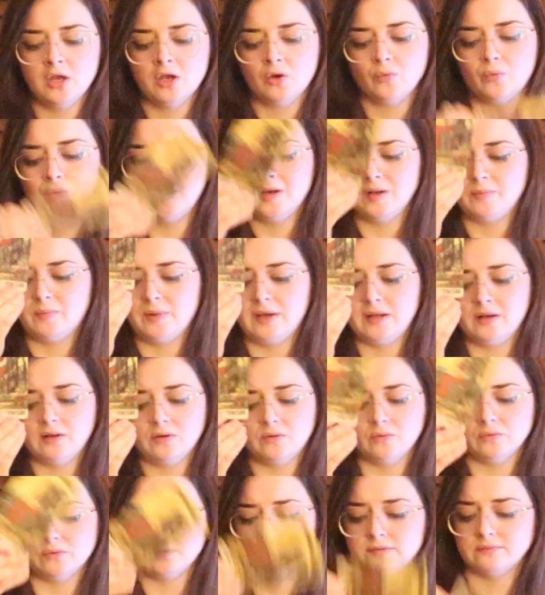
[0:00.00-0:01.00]
Queen of
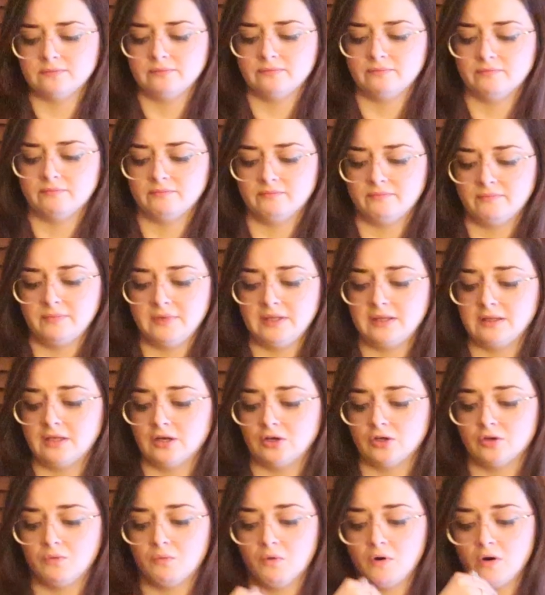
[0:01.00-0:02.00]
Pentacles. I mean,
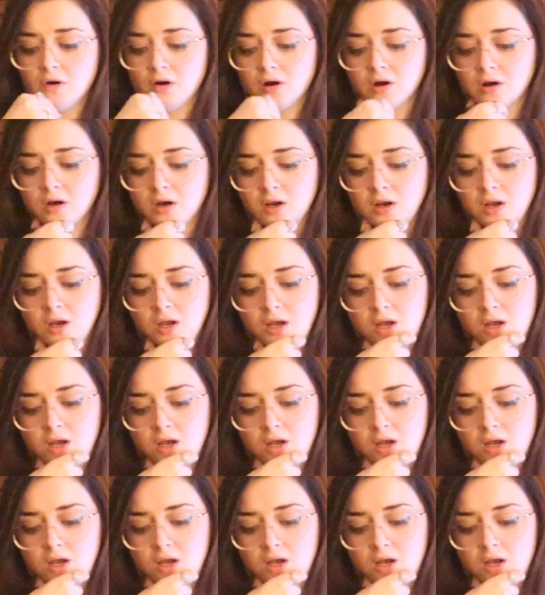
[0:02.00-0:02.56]
there you are.